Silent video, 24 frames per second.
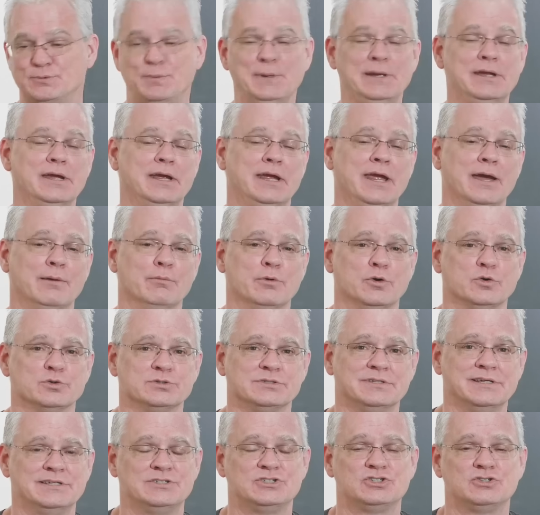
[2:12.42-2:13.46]
Speaking of
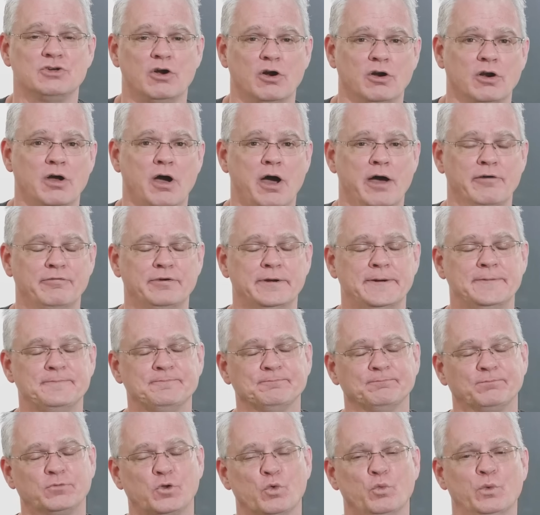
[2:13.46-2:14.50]
chemicals, let's start off
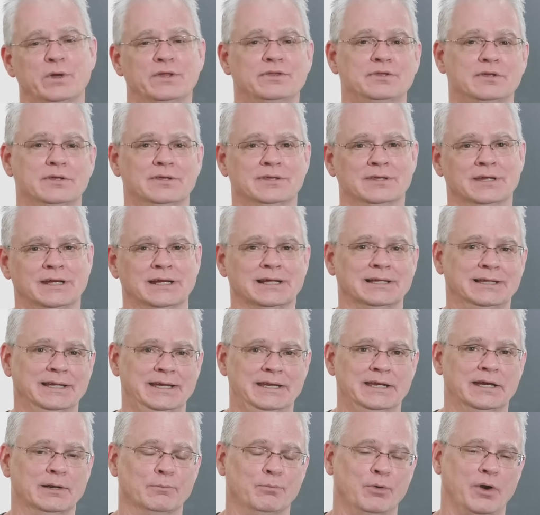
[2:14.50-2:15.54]
with the
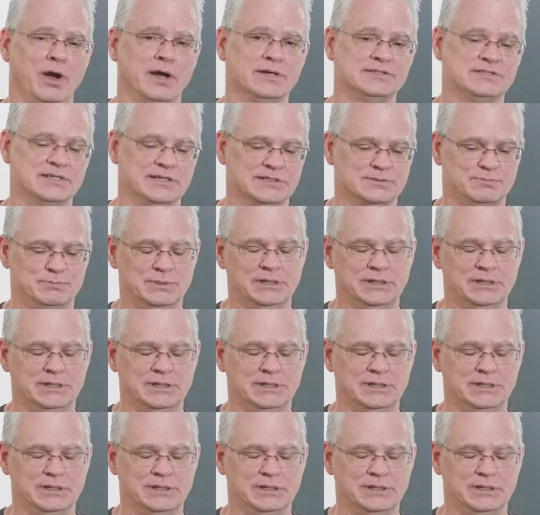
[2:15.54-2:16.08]
cleaning process,